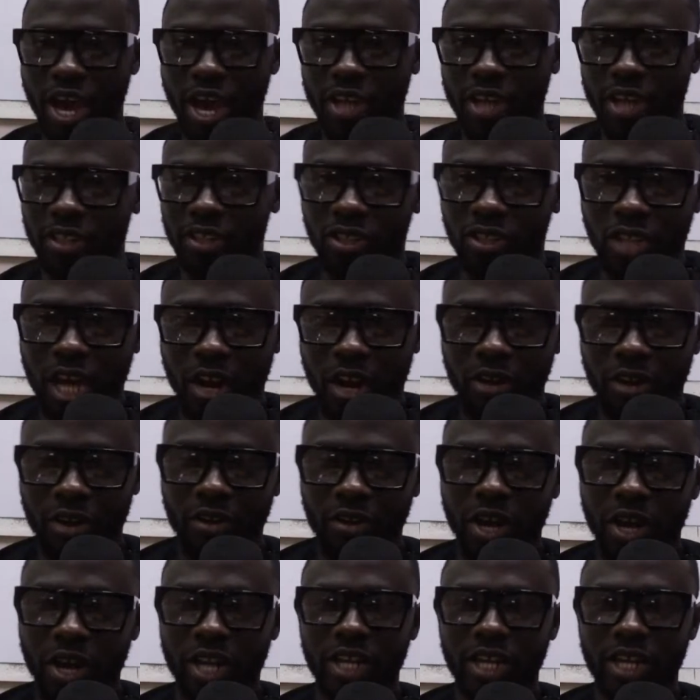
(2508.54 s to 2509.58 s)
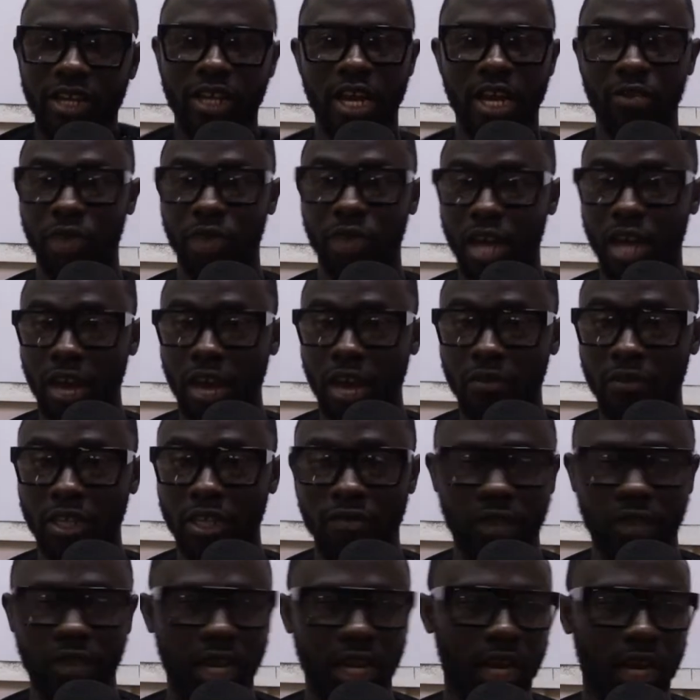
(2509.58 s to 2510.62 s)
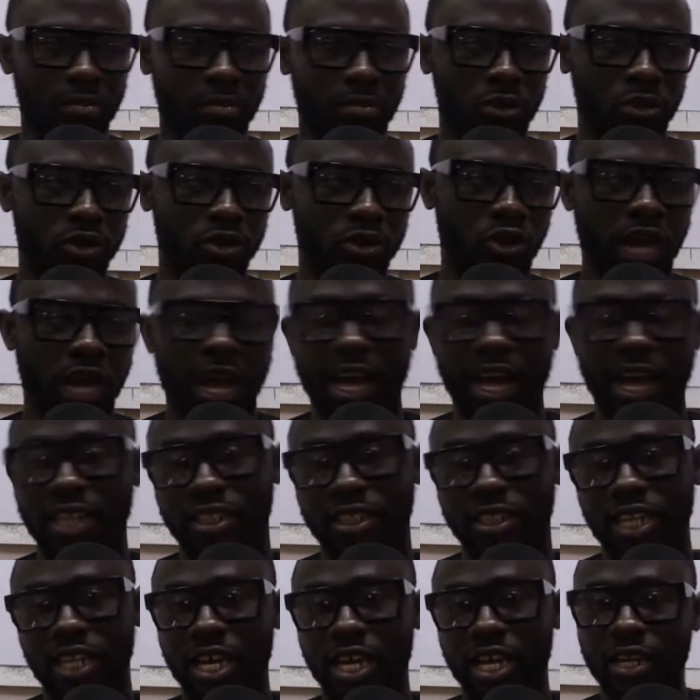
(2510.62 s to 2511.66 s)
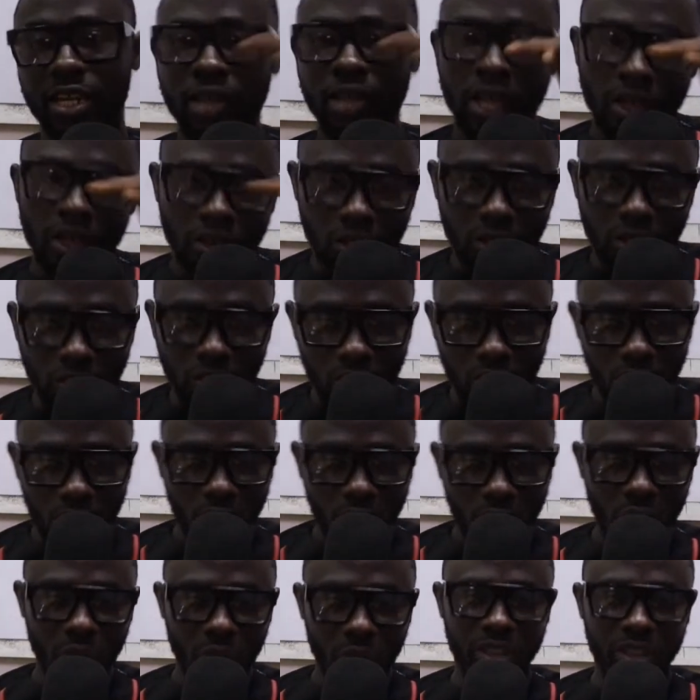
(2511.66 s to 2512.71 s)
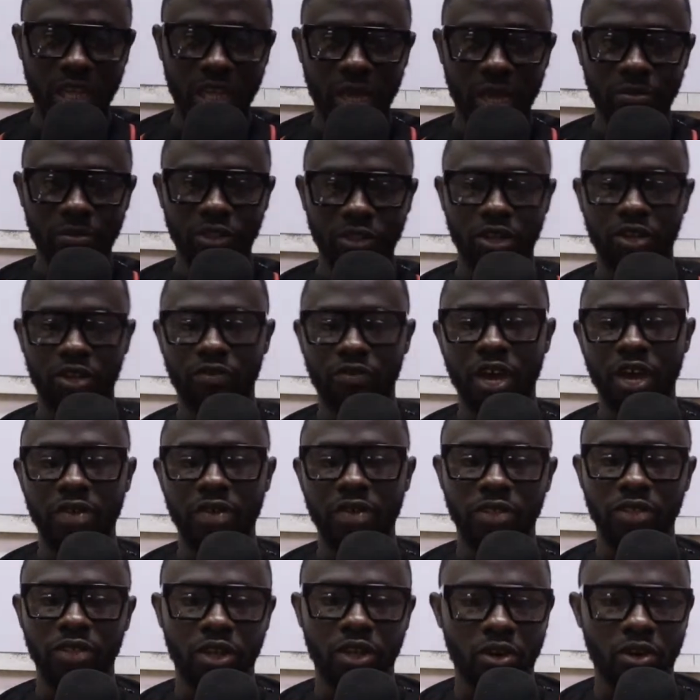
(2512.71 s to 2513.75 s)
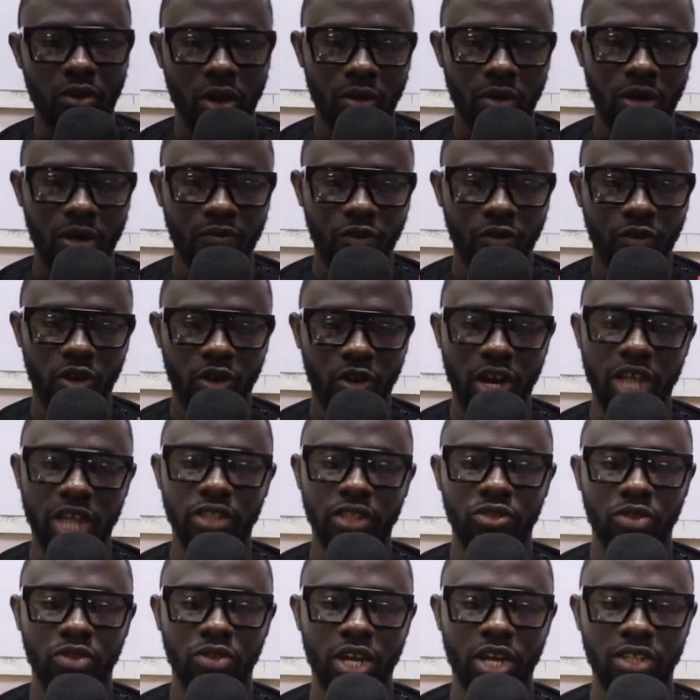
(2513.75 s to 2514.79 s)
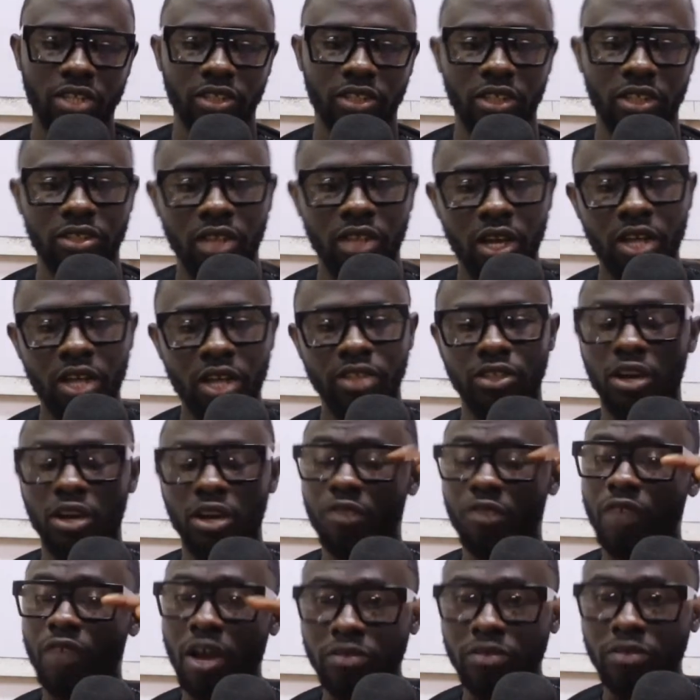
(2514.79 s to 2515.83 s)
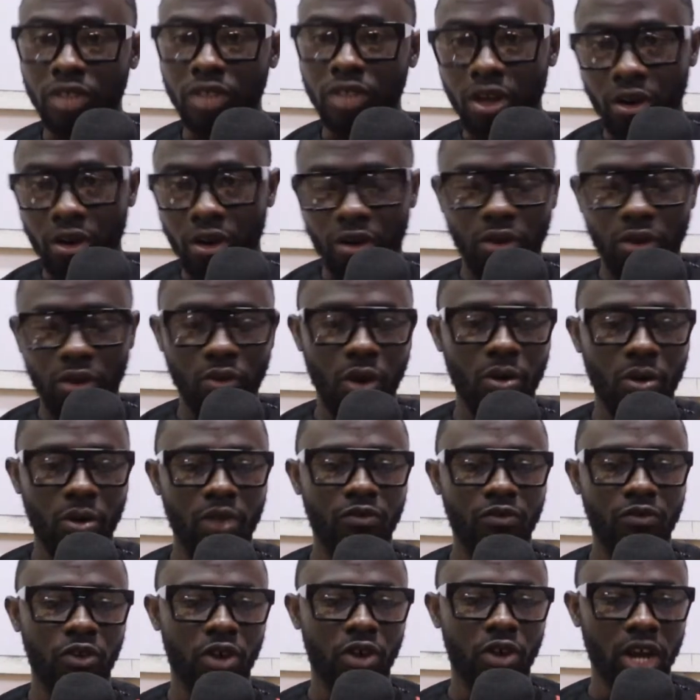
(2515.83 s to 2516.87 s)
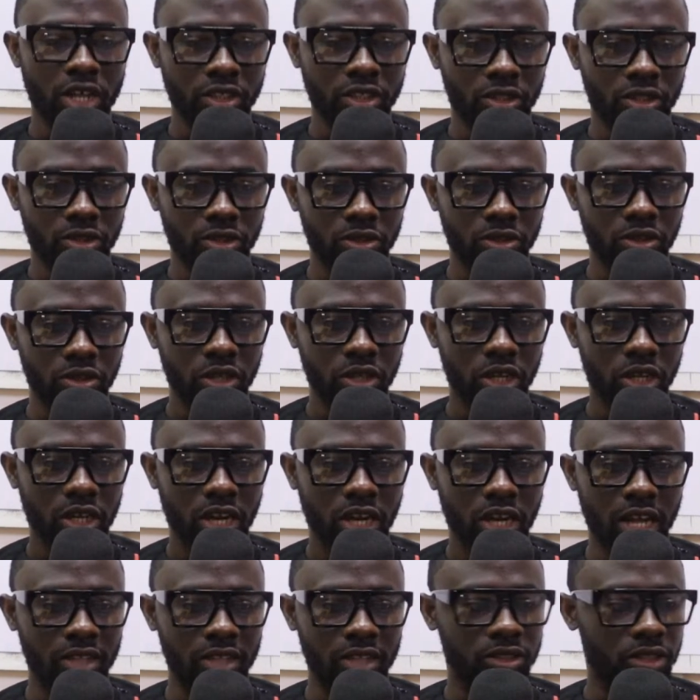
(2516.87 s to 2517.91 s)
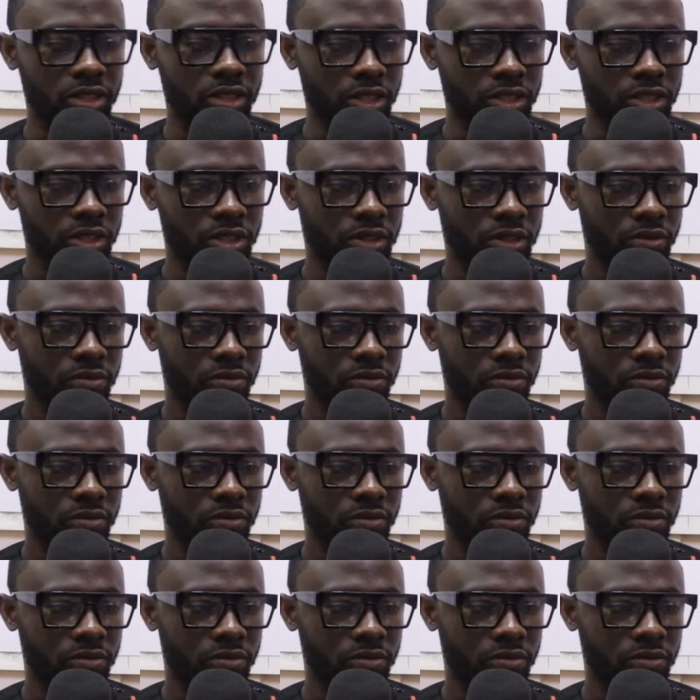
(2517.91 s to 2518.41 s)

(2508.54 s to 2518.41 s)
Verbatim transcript: into that already and we have it available so like i said you can call our whatsapp 050 114 9296 050 114 9296